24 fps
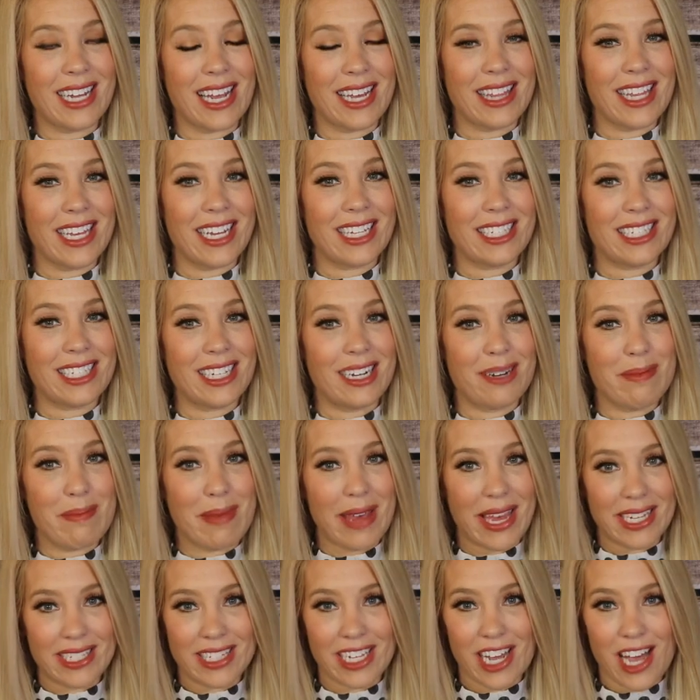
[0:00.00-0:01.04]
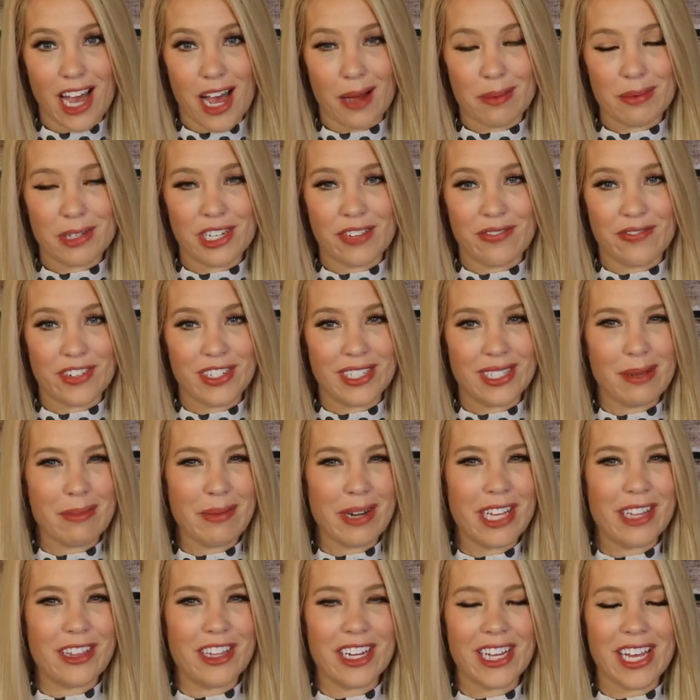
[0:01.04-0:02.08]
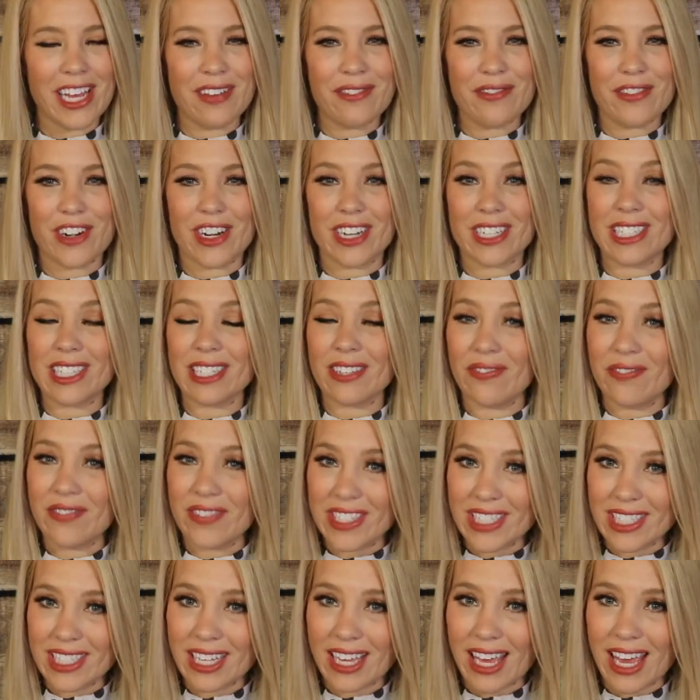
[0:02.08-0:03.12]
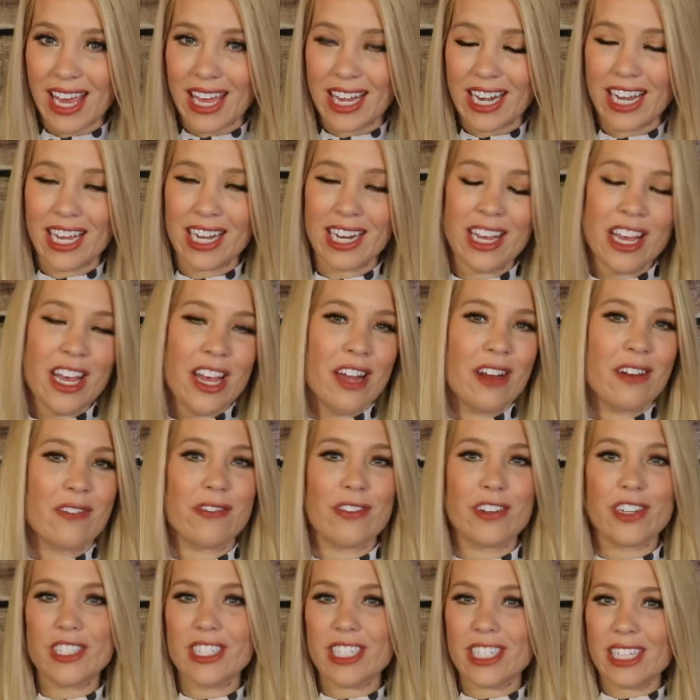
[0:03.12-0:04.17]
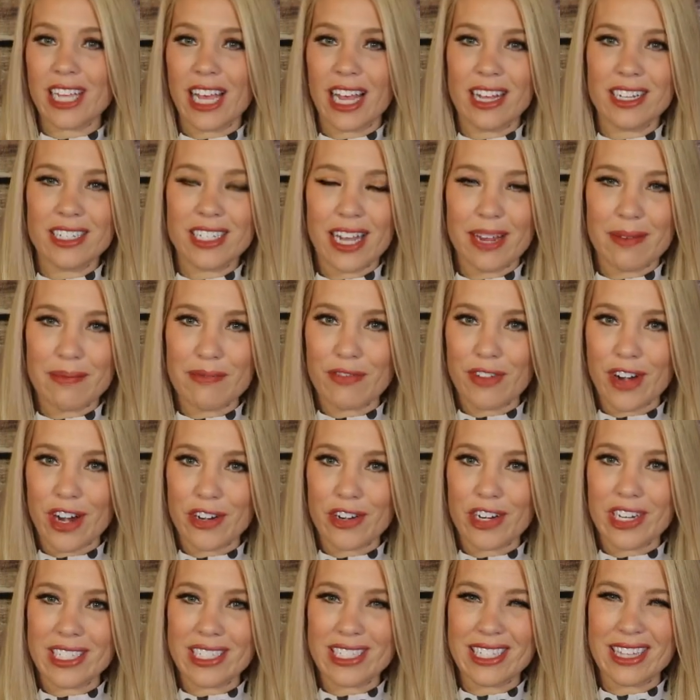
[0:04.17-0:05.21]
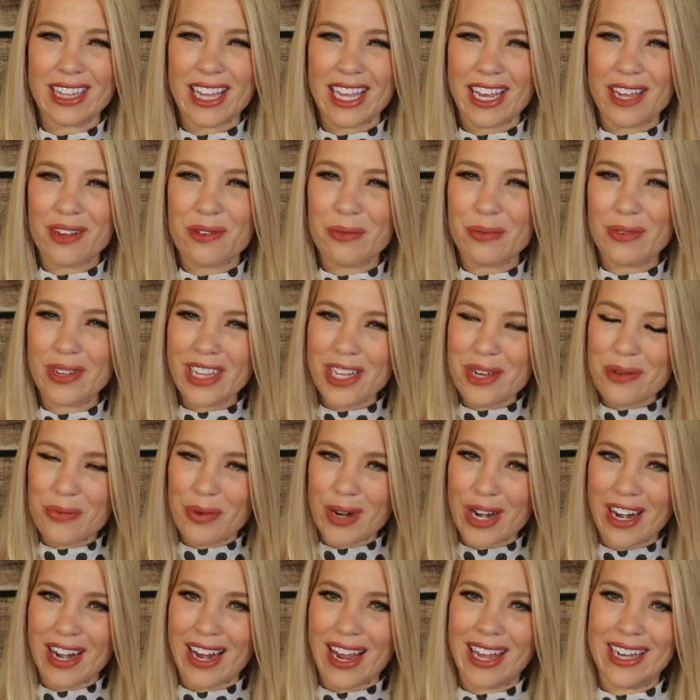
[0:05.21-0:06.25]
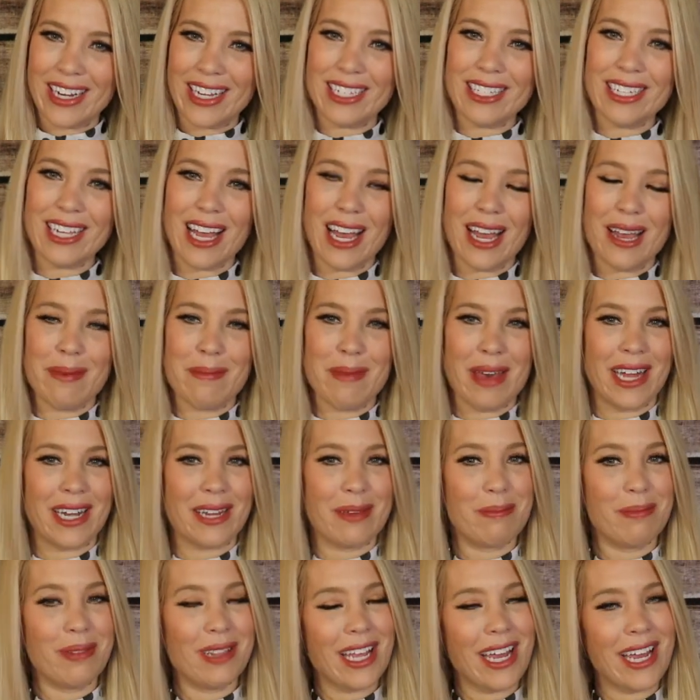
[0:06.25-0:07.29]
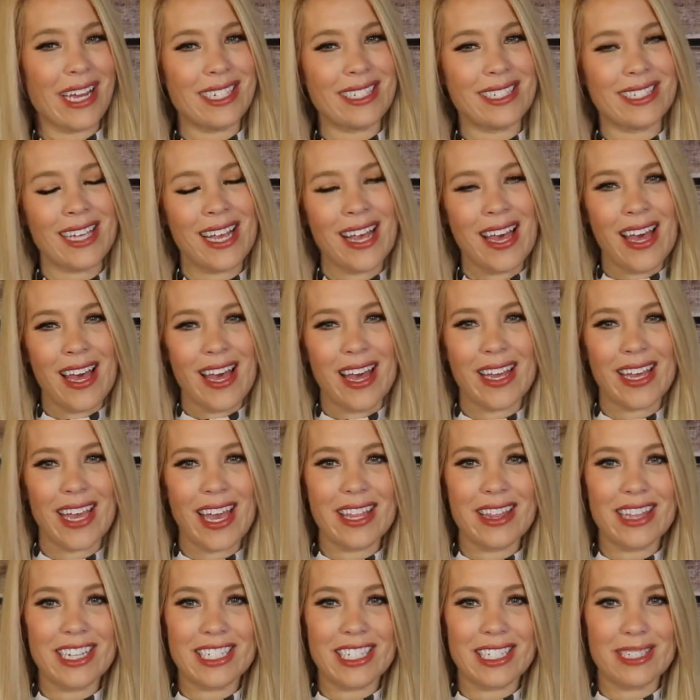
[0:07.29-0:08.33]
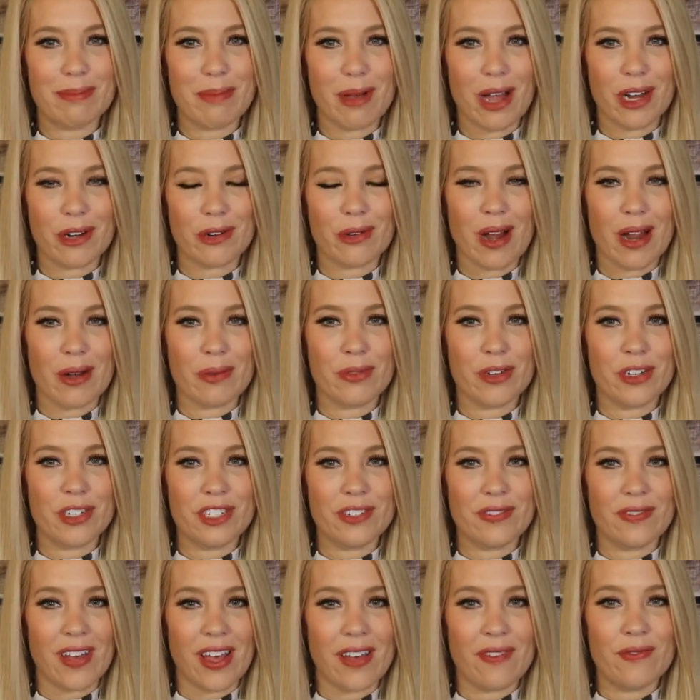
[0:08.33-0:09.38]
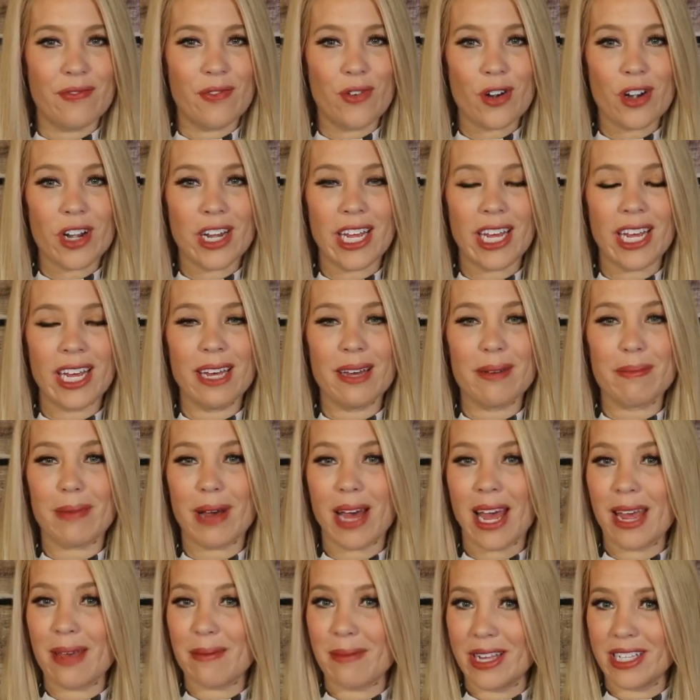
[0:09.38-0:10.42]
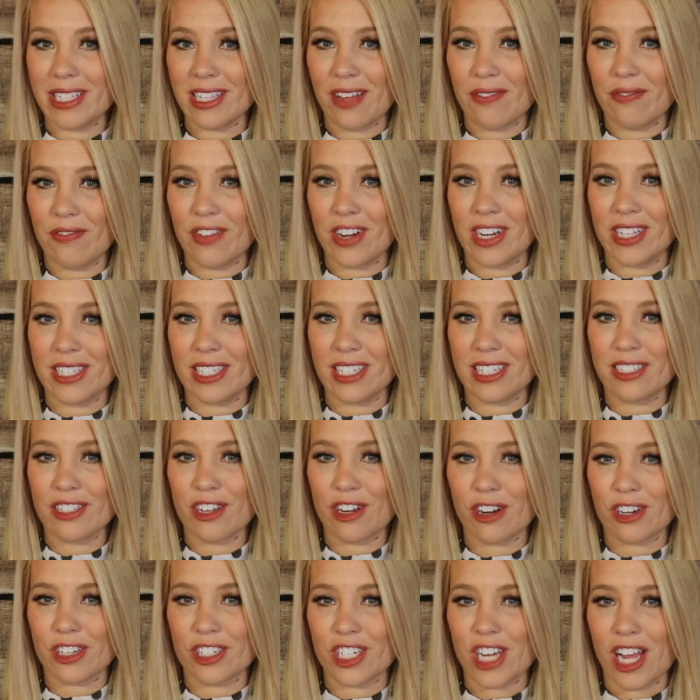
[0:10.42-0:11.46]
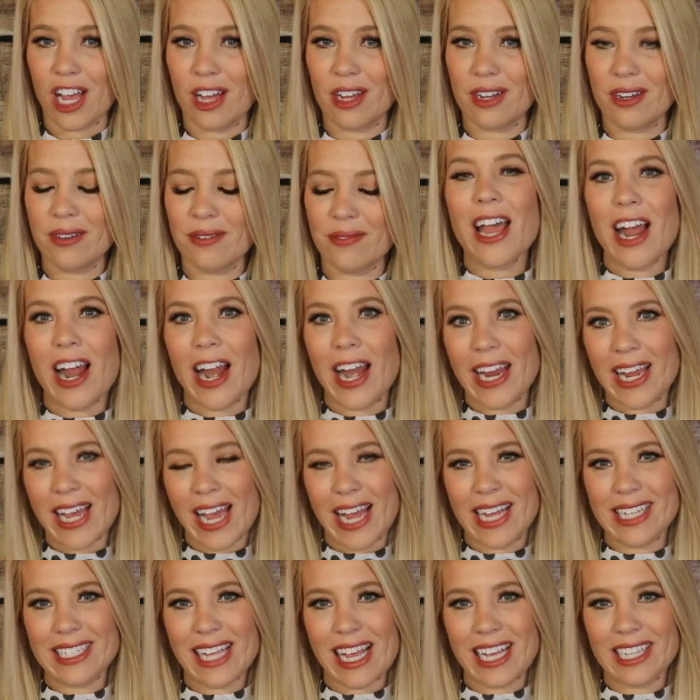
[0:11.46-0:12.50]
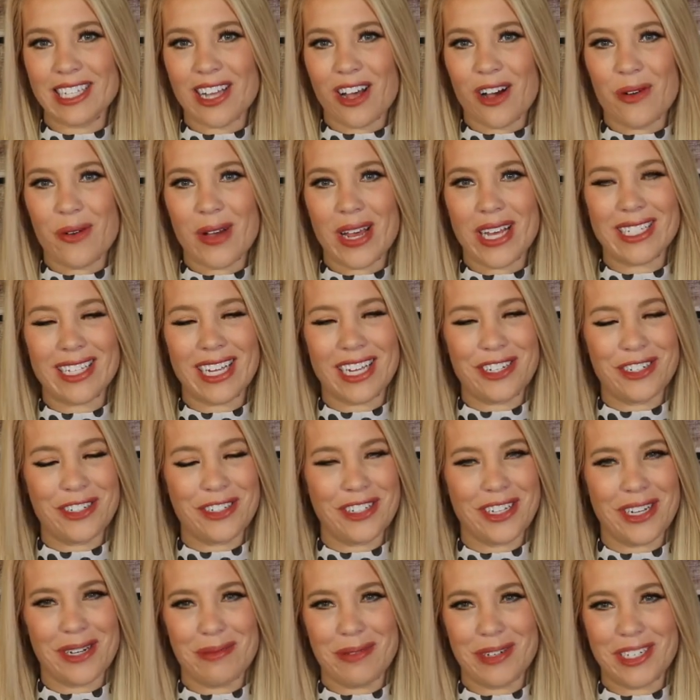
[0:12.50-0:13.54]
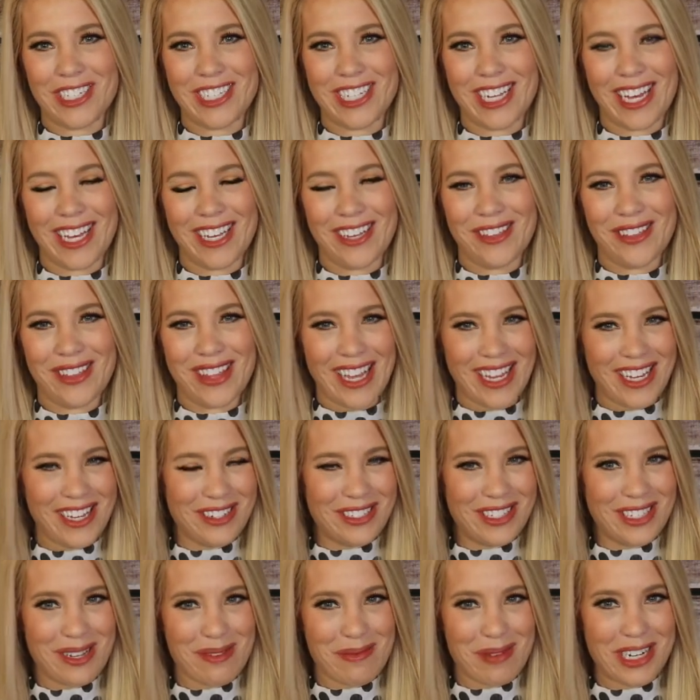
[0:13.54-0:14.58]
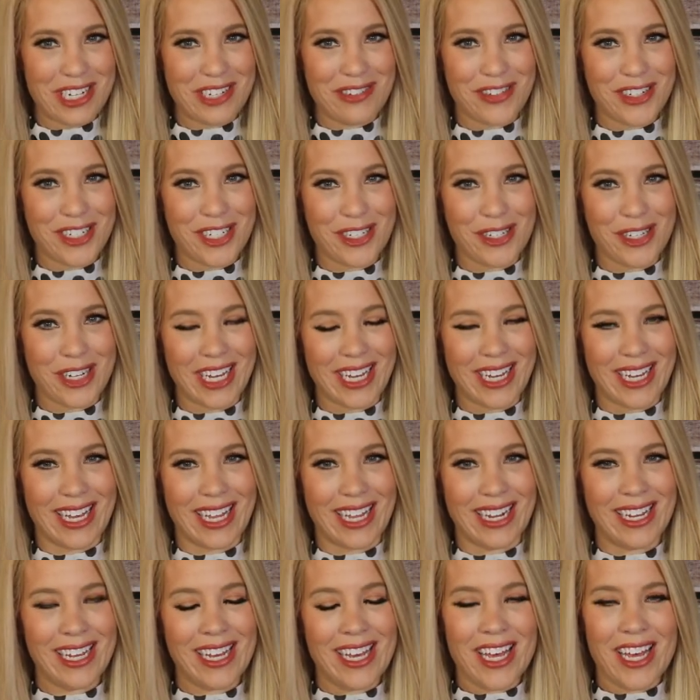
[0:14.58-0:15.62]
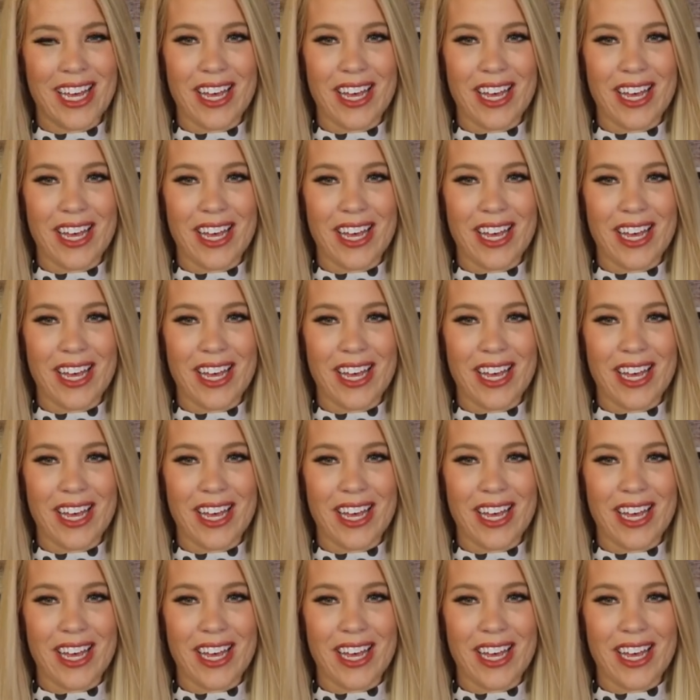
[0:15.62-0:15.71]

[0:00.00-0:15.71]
I think it's an amazing option for somebody looking for a sophisticated, versatile type fragrance that they can really wear anytime, any place. Again, this is Baccarat Rouge 540 by Maison Francis Kurkdjian. Alright guys, as always, I truly appreciate you. Thank you so much for tuning in.